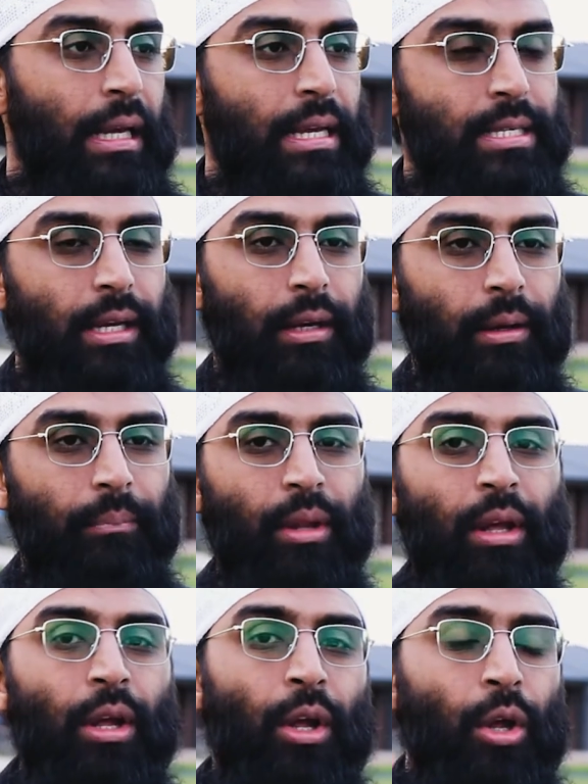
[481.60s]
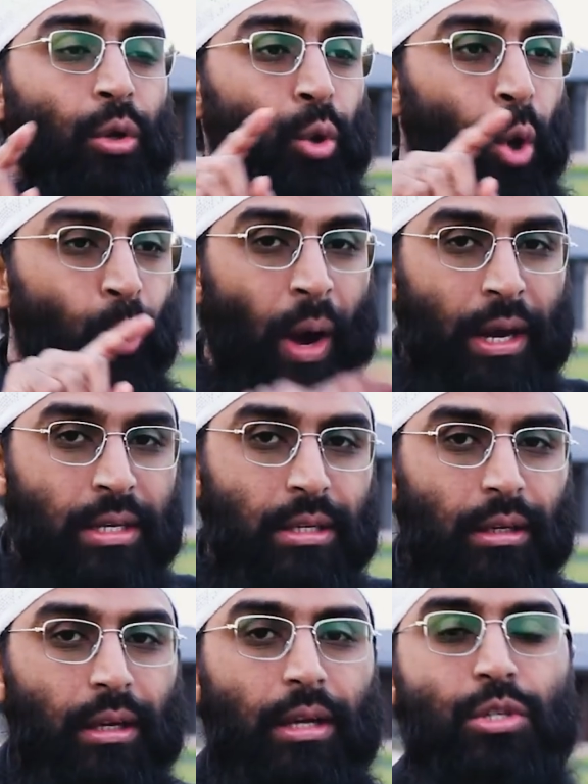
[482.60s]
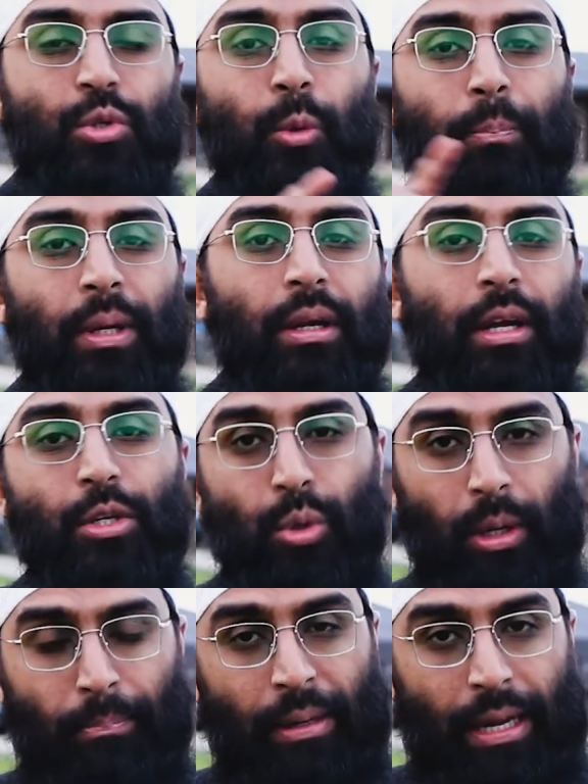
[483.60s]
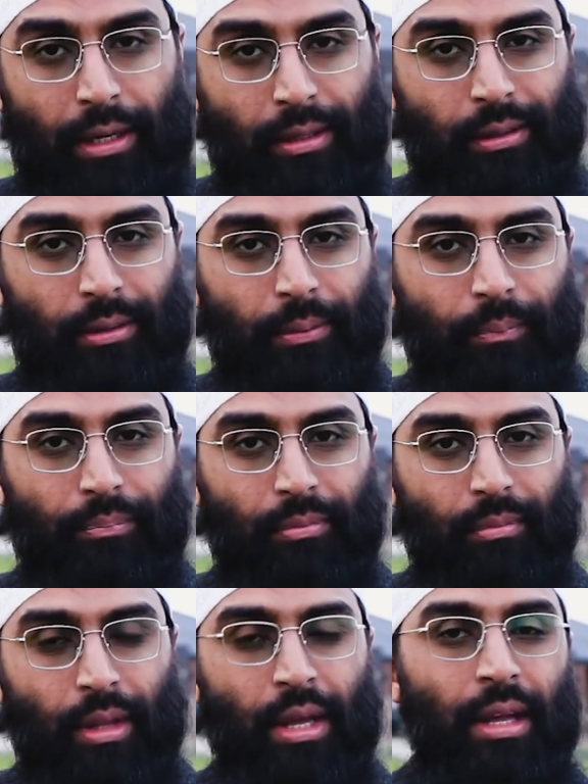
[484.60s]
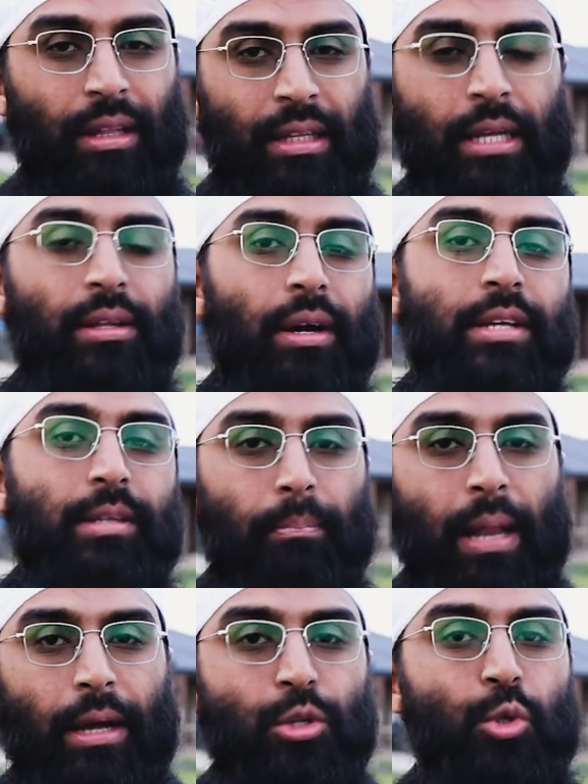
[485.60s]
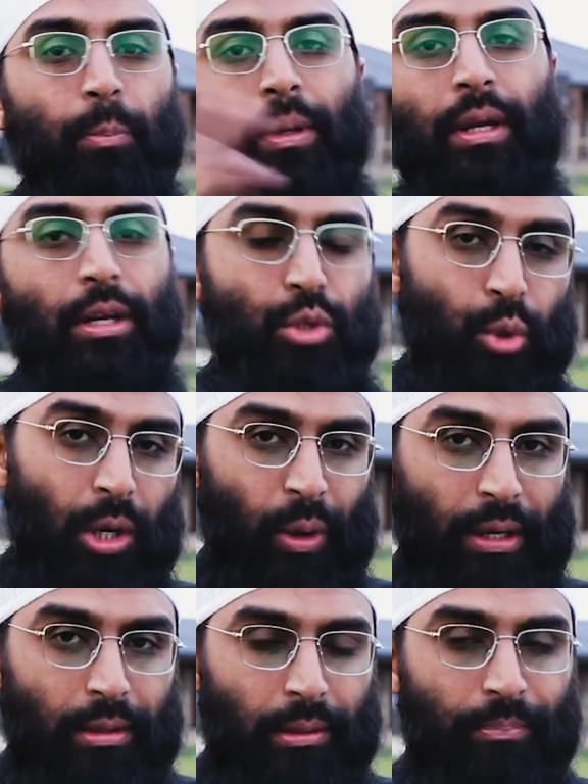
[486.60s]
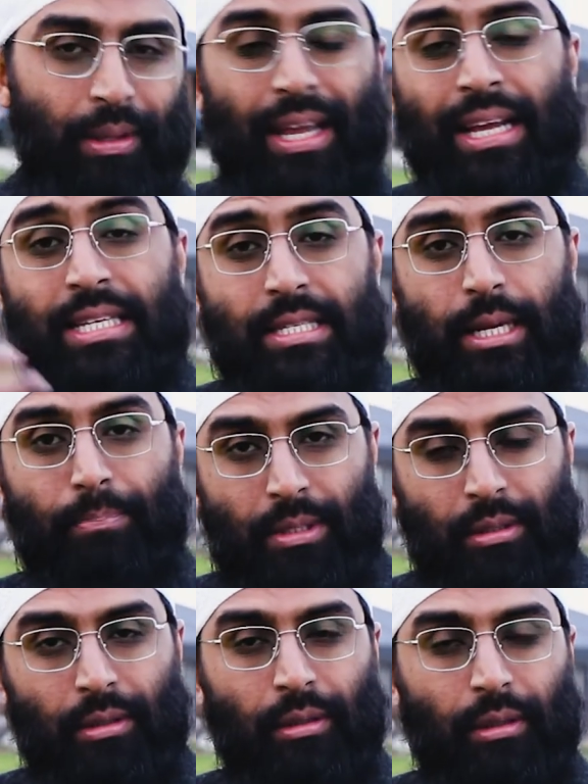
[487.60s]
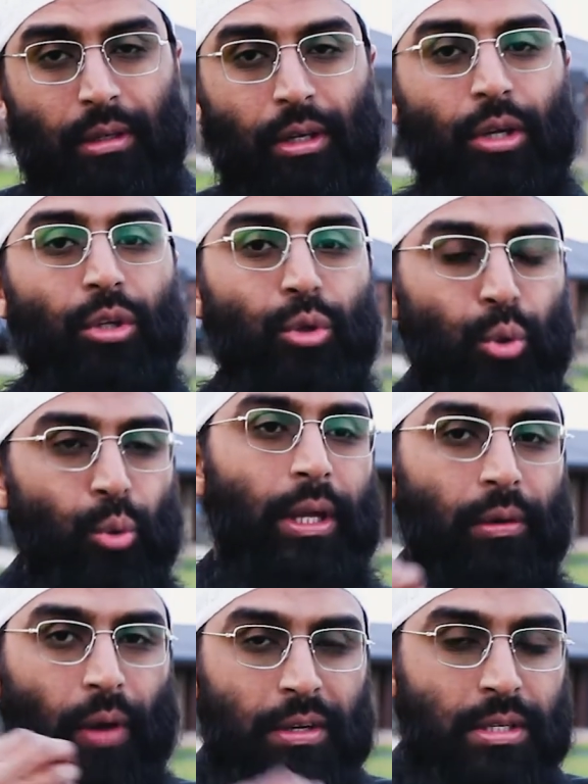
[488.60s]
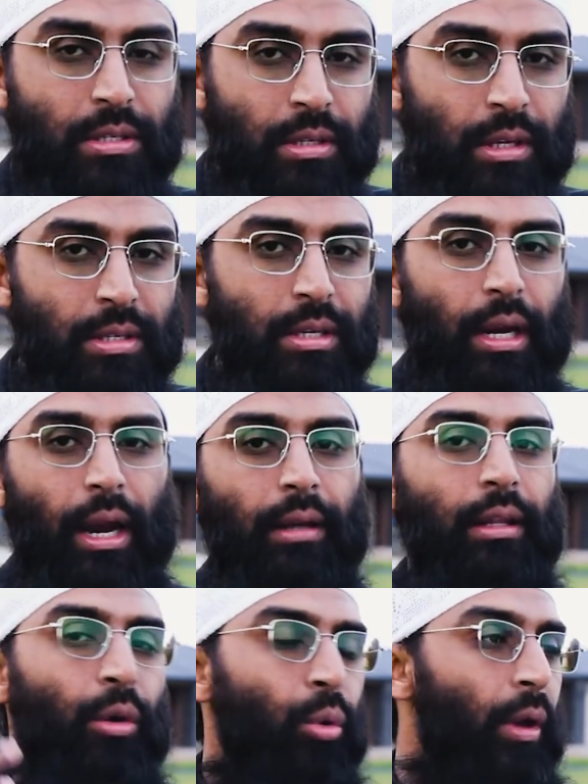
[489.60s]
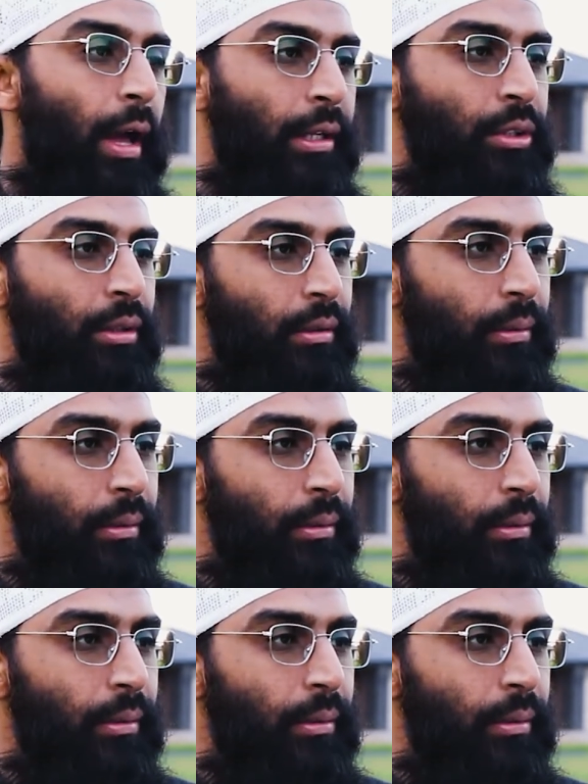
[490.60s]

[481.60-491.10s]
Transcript: he said, no white is superior to a black, neither is a black superior to a white, except through their righteousness and their good action.